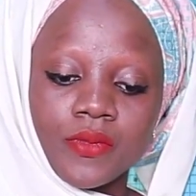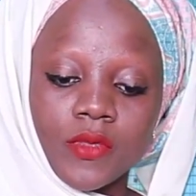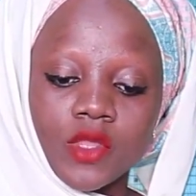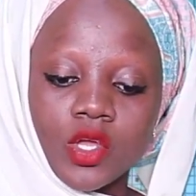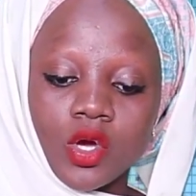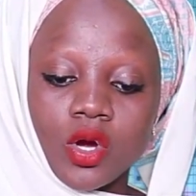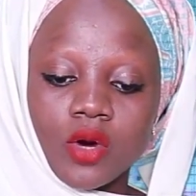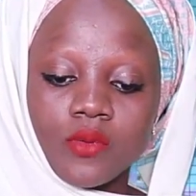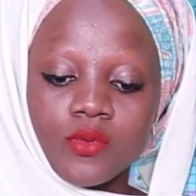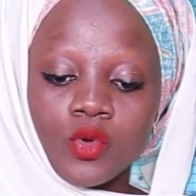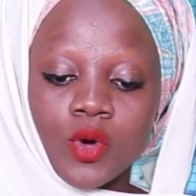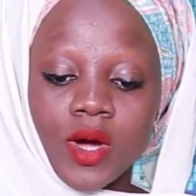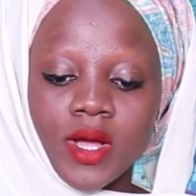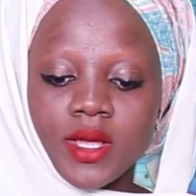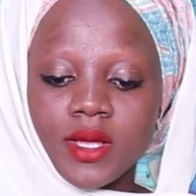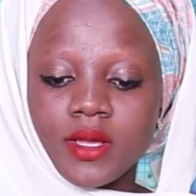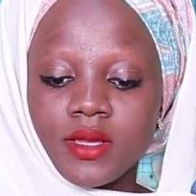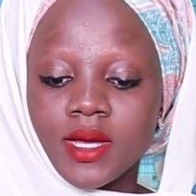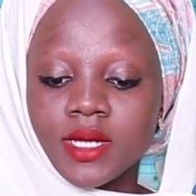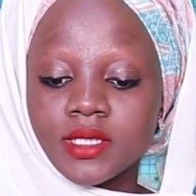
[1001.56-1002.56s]
The governor
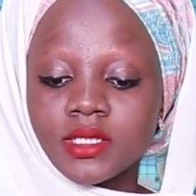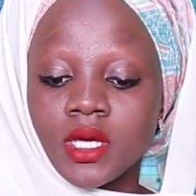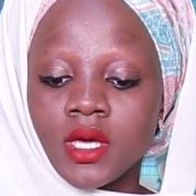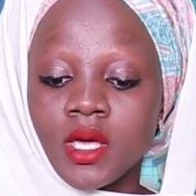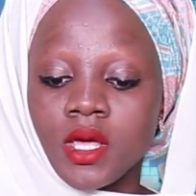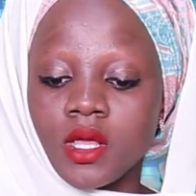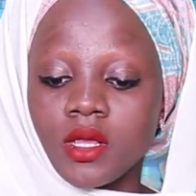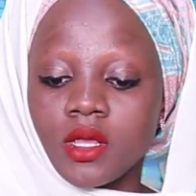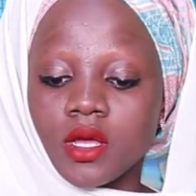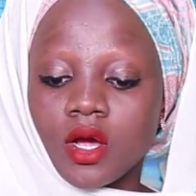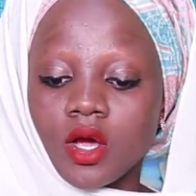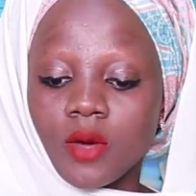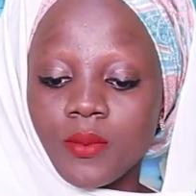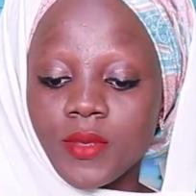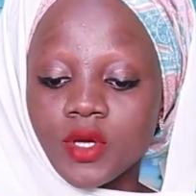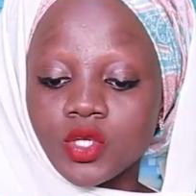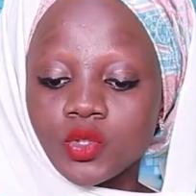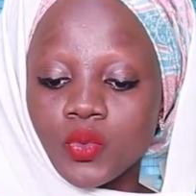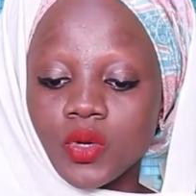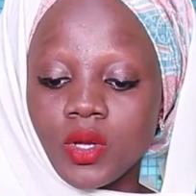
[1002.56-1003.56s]
added that the
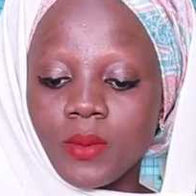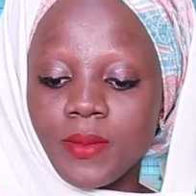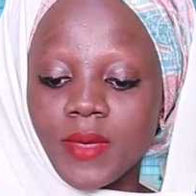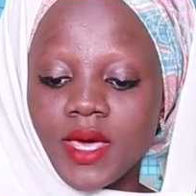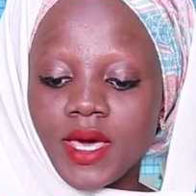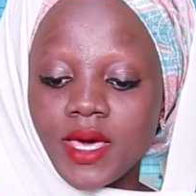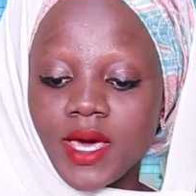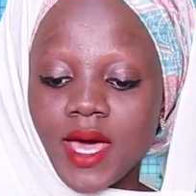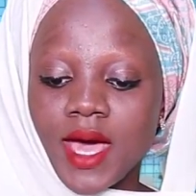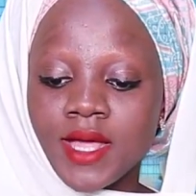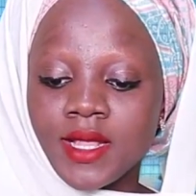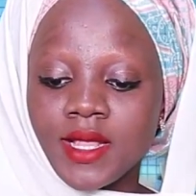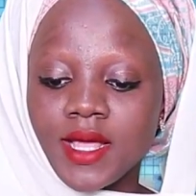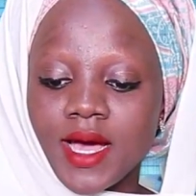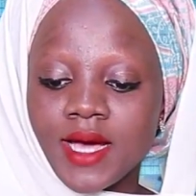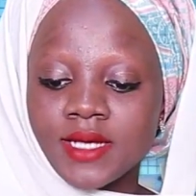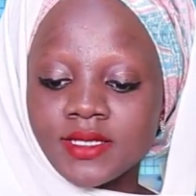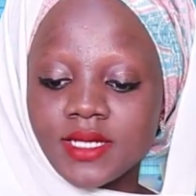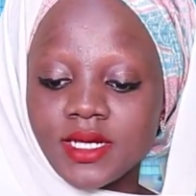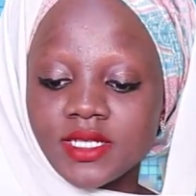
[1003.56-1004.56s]
government will make an
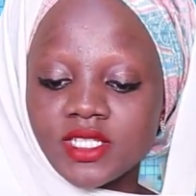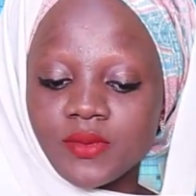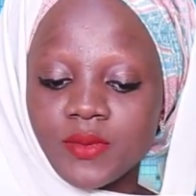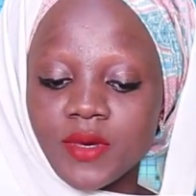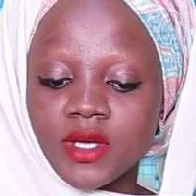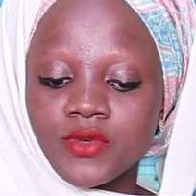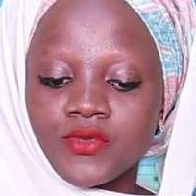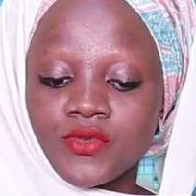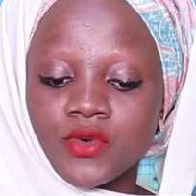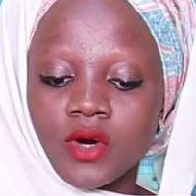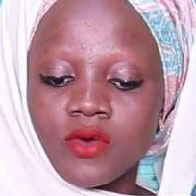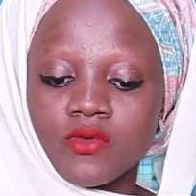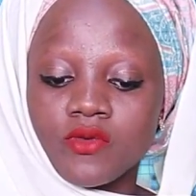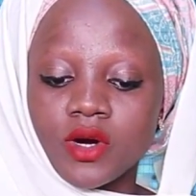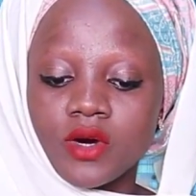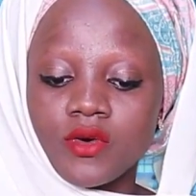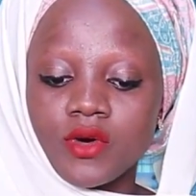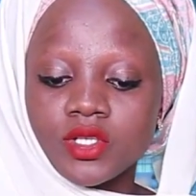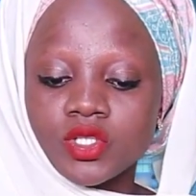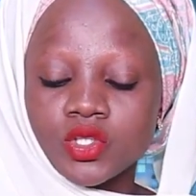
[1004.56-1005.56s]
assessment from
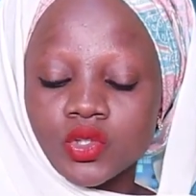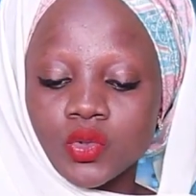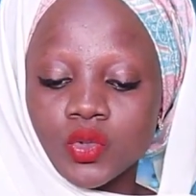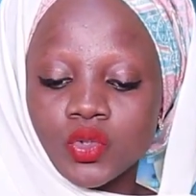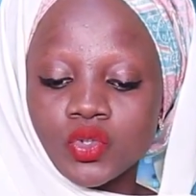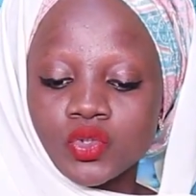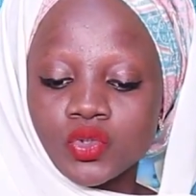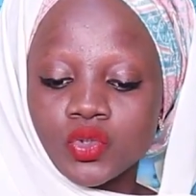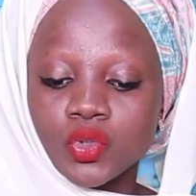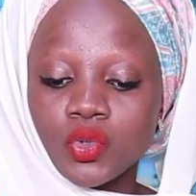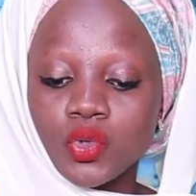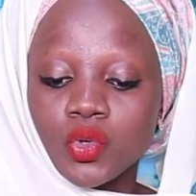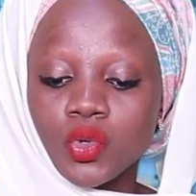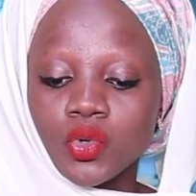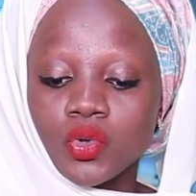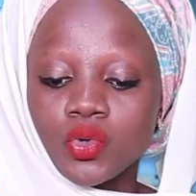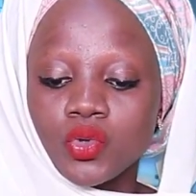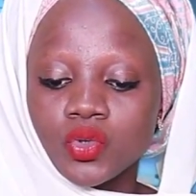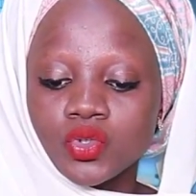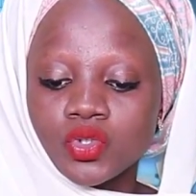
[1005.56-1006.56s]
various schools to know
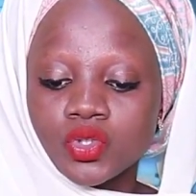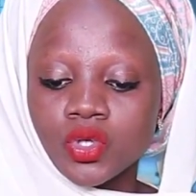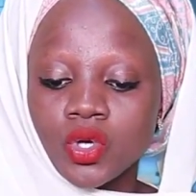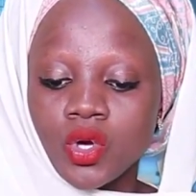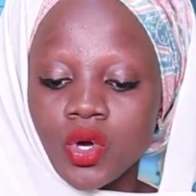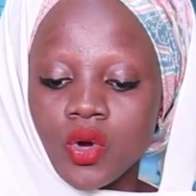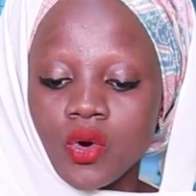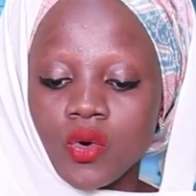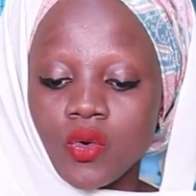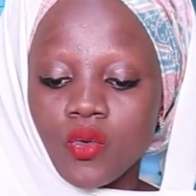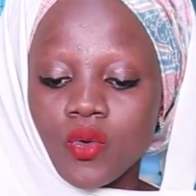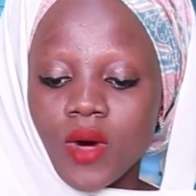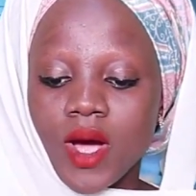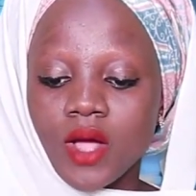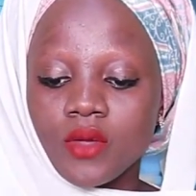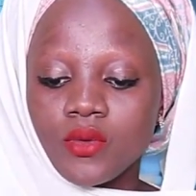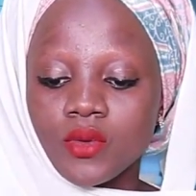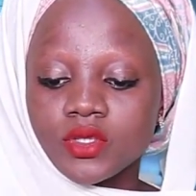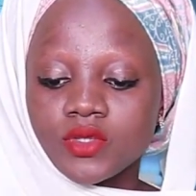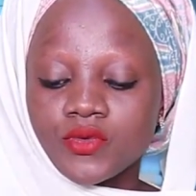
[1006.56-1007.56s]
those who
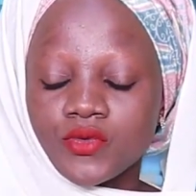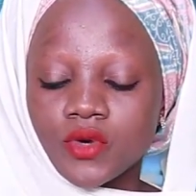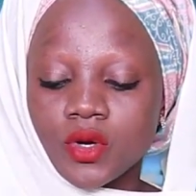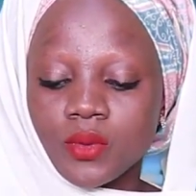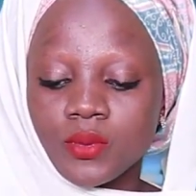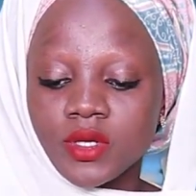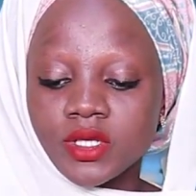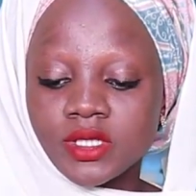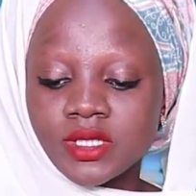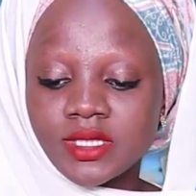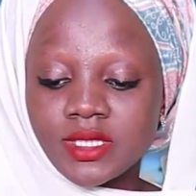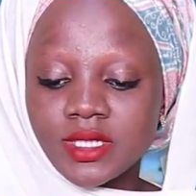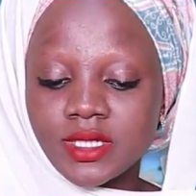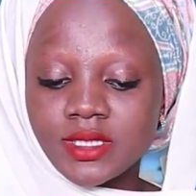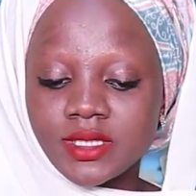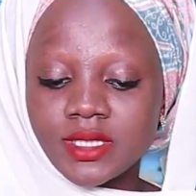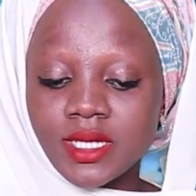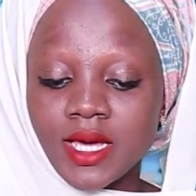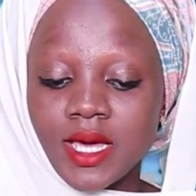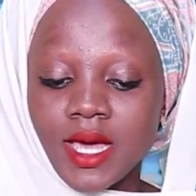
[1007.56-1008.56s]
are not from the
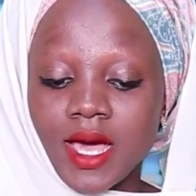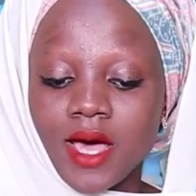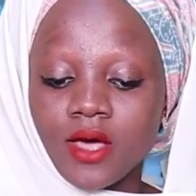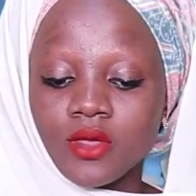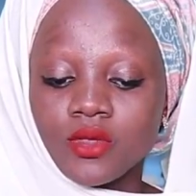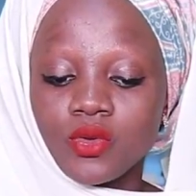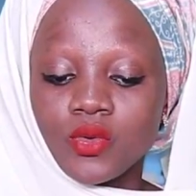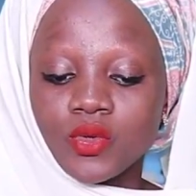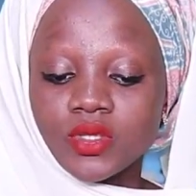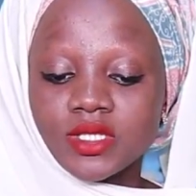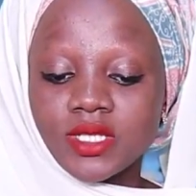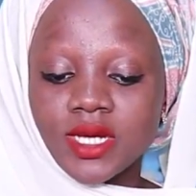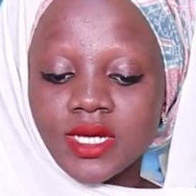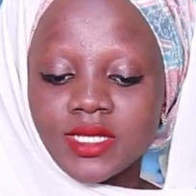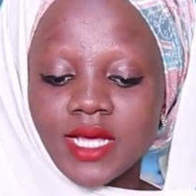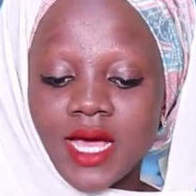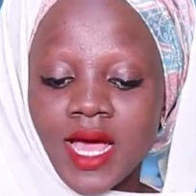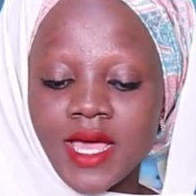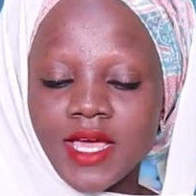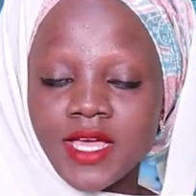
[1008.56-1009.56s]
state and those that
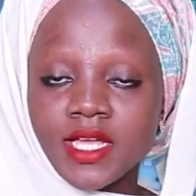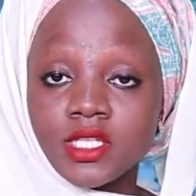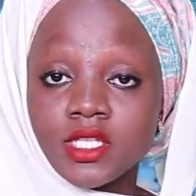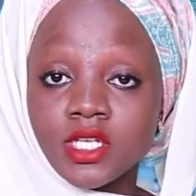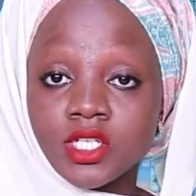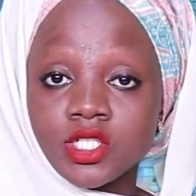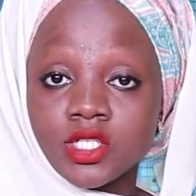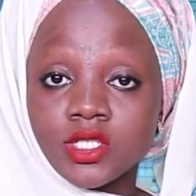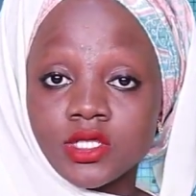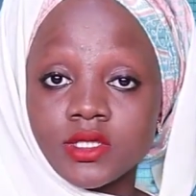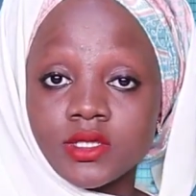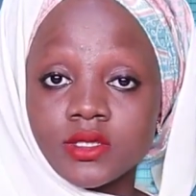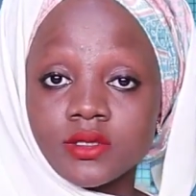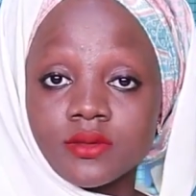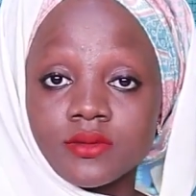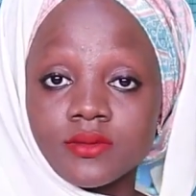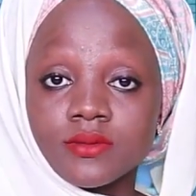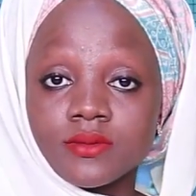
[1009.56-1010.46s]
are indigents.